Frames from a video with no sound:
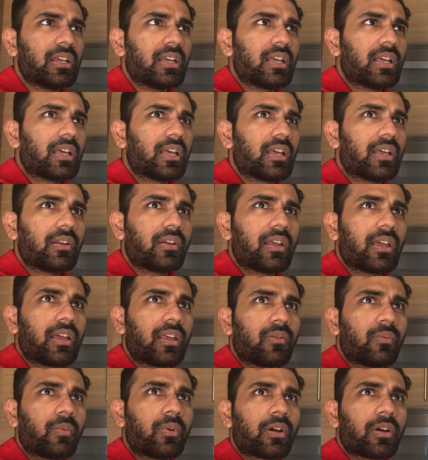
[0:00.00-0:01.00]

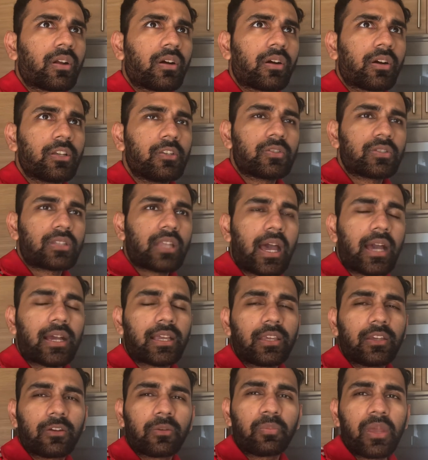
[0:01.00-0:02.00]
And what are you
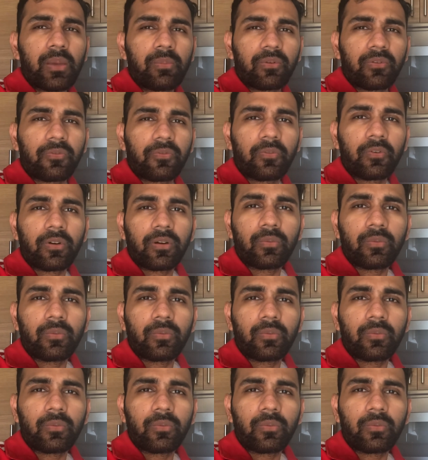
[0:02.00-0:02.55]
stacking your paper for?